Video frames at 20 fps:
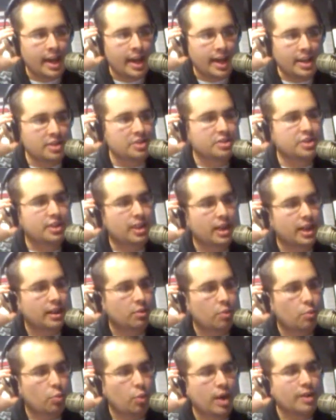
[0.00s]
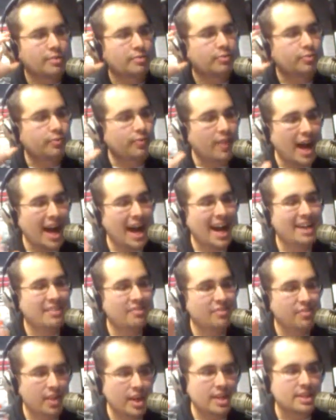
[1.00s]
And here's the thing. What
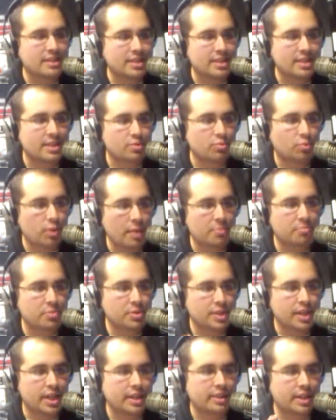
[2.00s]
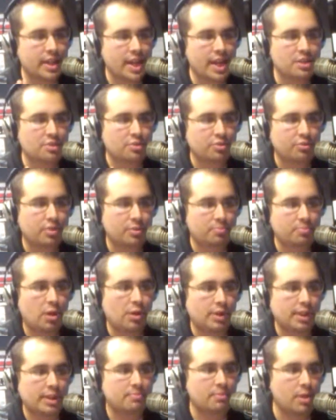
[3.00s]
5 faces represent the National
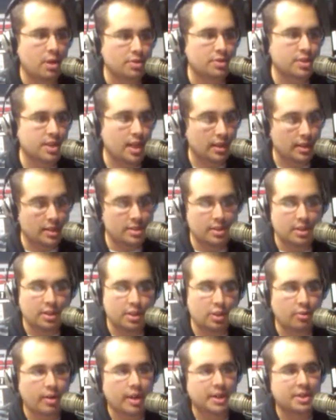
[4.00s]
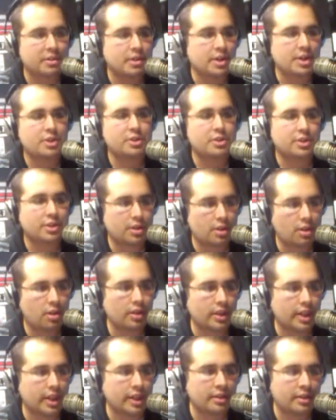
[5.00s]
Football League most? Now, listen, corrector, I know you're going to
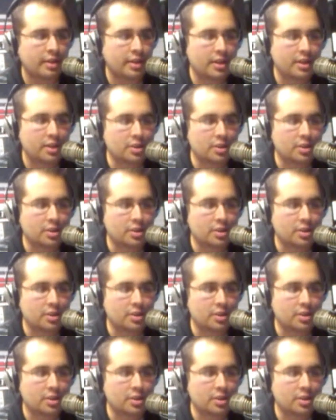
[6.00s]
call in.